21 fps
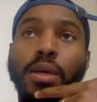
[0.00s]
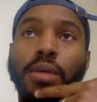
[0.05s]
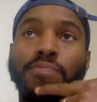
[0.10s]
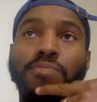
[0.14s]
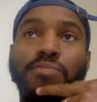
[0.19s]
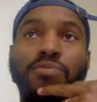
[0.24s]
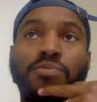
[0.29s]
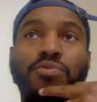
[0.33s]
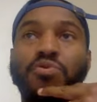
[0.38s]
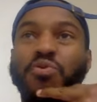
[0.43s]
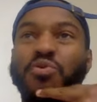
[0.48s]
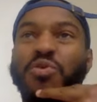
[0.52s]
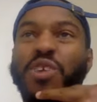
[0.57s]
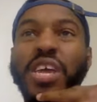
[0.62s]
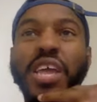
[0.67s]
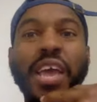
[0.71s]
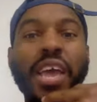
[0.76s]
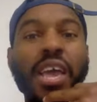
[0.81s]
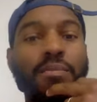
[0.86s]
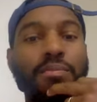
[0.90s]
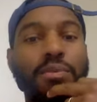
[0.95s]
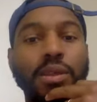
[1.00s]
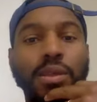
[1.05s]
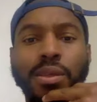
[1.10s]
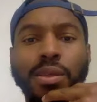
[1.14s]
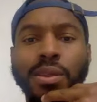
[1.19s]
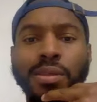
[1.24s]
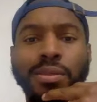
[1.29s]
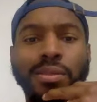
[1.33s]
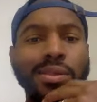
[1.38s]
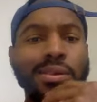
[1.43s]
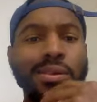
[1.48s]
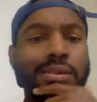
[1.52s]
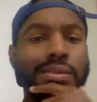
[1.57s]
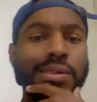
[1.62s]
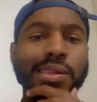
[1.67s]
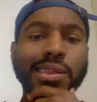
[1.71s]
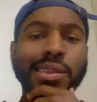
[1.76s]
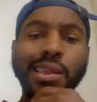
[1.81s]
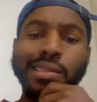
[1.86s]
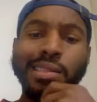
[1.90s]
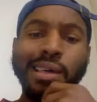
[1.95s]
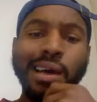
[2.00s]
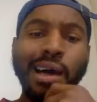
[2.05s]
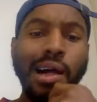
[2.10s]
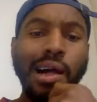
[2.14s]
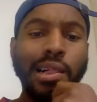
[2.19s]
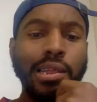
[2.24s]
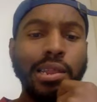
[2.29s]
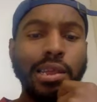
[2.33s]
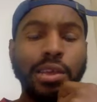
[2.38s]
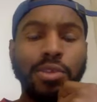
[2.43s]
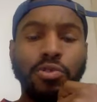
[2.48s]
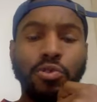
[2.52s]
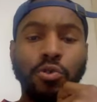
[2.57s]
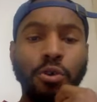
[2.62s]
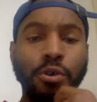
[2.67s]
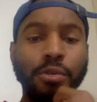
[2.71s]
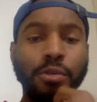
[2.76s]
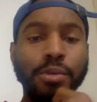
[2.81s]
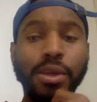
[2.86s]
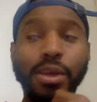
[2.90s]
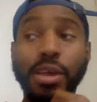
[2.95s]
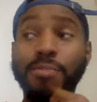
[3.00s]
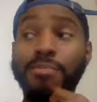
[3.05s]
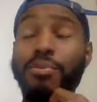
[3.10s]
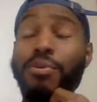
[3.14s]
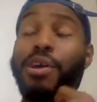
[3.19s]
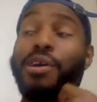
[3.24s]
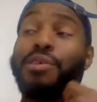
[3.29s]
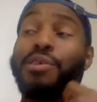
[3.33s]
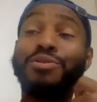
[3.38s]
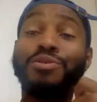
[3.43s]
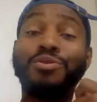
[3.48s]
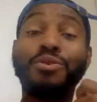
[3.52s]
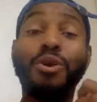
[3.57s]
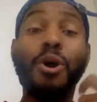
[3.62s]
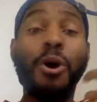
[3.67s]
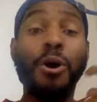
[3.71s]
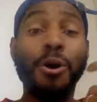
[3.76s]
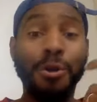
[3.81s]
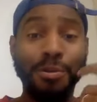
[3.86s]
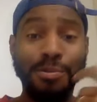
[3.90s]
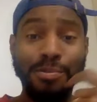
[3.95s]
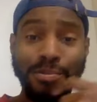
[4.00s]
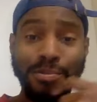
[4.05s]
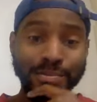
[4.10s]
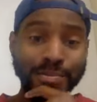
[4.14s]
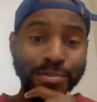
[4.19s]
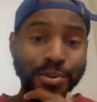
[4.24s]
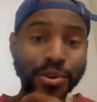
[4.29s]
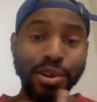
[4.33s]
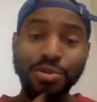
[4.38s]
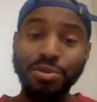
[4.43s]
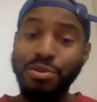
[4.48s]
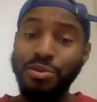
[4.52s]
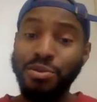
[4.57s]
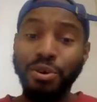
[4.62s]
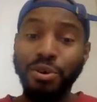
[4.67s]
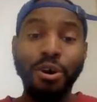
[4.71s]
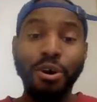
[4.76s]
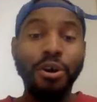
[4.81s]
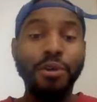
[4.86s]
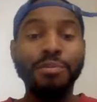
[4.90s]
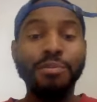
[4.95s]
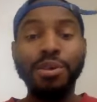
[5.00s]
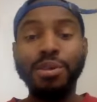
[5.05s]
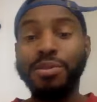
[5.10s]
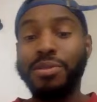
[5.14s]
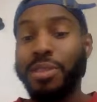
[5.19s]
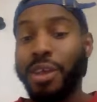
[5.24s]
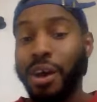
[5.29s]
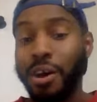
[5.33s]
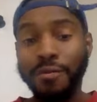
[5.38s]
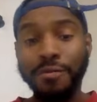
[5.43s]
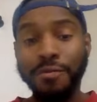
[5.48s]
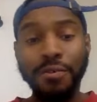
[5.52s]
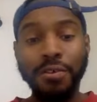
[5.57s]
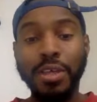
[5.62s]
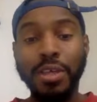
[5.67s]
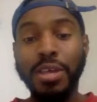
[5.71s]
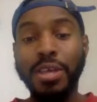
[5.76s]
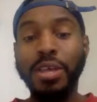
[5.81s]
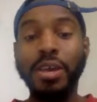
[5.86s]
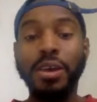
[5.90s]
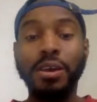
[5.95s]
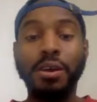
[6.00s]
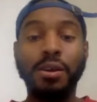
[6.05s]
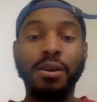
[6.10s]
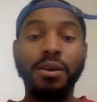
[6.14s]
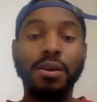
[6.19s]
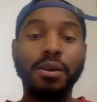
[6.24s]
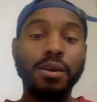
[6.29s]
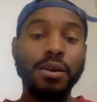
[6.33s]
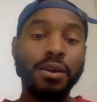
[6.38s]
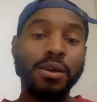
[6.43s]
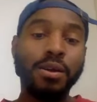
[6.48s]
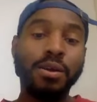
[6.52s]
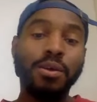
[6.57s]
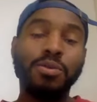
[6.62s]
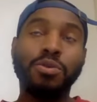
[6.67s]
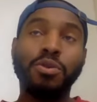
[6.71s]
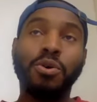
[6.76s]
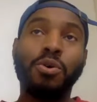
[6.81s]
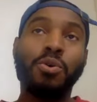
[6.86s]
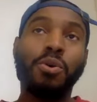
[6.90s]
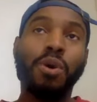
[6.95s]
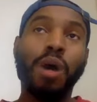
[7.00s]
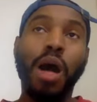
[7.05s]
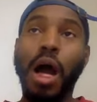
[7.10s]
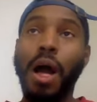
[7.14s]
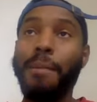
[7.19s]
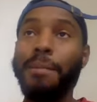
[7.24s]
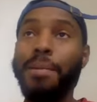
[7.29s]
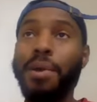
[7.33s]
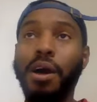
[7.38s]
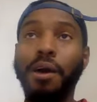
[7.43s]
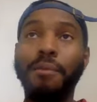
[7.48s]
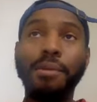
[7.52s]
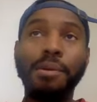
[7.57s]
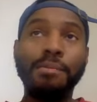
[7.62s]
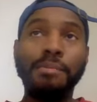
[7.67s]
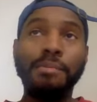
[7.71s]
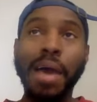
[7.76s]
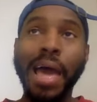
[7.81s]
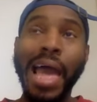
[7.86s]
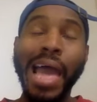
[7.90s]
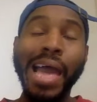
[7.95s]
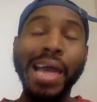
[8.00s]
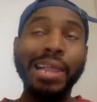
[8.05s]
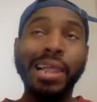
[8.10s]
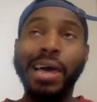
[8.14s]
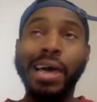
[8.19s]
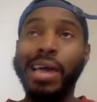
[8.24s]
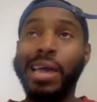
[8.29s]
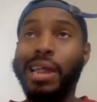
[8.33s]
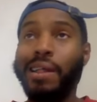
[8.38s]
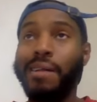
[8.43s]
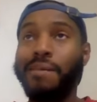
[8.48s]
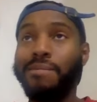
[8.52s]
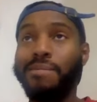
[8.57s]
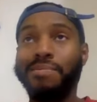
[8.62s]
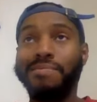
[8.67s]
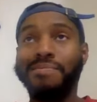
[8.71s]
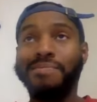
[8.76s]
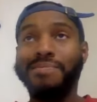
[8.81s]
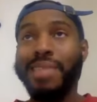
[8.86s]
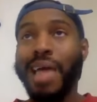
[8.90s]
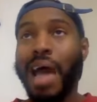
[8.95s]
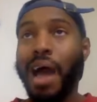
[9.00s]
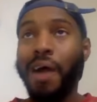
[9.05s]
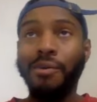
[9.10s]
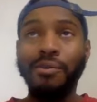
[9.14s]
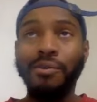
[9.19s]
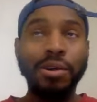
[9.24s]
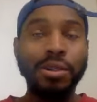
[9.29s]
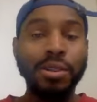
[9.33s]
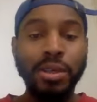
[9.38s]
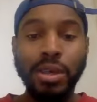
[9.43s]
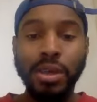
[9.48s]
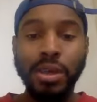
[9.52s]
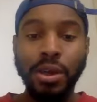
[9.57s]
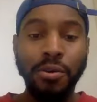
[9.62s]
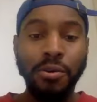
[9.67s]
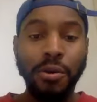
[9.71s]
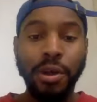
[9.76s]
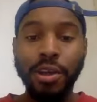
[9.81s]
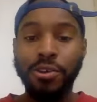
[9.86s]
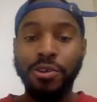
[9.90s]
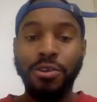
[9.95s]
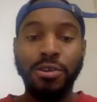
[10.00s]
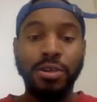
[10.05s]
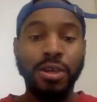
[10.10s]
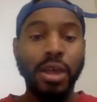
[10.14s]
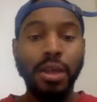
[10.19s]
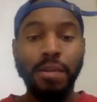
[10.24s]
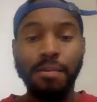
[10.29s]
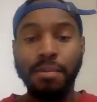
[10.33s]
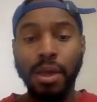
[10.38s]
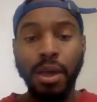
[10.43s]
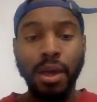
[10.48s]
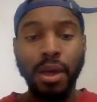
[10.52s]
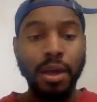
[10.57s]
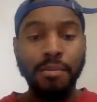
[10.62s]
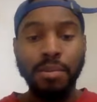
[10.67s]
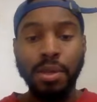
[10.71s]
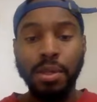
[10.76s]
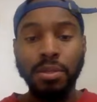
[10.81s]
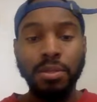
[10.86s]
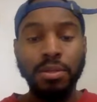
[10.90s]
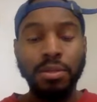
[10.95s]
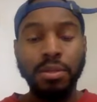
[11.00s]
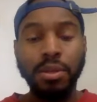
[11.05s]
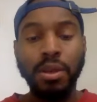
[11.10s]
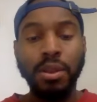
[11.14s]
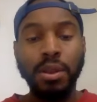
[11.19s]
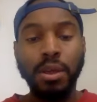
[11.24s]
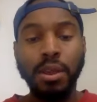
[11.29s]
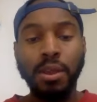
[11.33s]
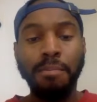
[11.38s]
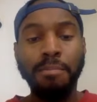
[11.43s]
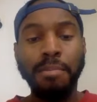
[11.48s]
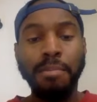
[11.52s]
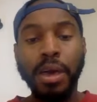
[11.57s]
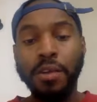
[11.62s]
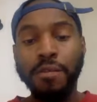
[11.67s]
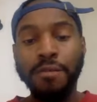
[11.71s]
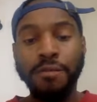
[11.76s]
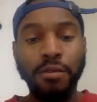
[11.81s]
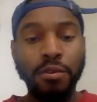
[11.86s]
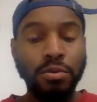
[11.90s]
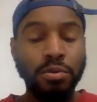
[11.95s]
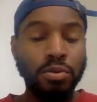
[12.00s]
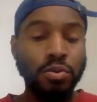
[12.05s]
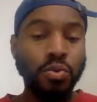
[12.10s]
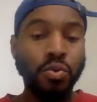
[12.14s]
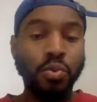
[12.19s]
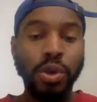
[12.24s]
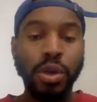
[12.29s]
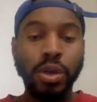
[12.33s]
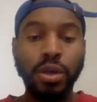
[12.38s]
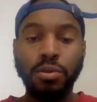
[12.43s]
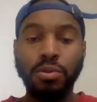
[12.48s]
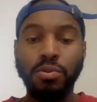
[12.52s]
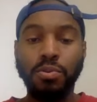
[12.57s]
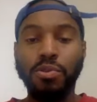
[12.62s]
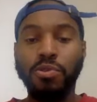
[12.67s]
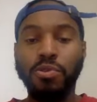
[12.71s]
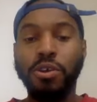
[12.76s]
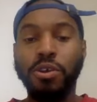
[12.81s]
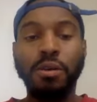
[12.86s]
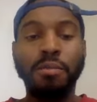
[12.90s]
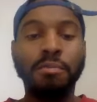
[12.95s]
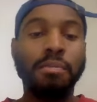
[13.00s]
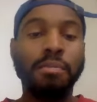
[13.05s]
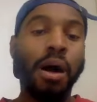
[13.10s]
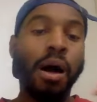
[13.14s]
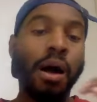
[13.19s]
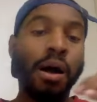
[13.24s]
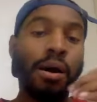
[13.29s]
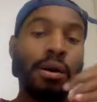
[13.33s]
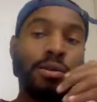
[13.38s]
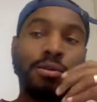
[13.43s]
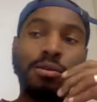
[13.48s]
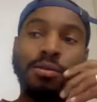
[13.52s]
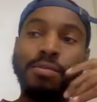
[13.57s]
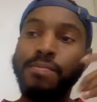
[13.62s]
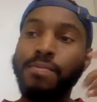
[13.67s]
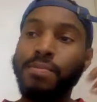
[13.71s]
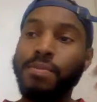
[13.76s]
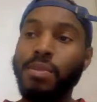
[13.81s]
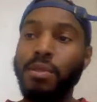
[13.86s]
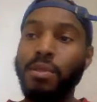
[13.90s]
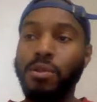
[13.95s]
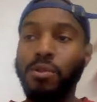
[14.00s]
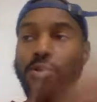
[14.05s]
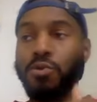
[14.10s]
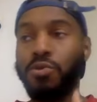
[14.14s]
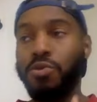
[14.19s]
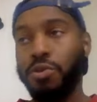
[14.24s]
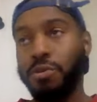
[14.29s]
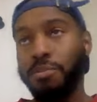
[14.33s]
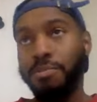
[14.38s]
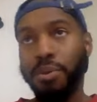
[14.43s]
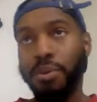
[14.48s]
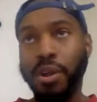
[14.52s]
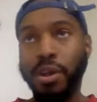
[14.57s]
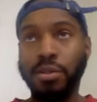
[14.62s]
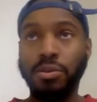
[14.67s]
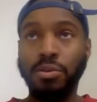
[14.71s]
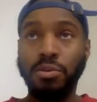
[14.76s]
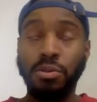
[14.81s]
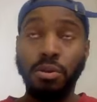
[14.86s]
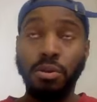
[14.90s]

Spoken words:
3 games into the season, like the holiday tournament, he breaks his arm, he's done for the year. So I'm coming back like not really in great shape yet. I've been sitting in a bed for 2 weeks with chicken pox. Luther breaks his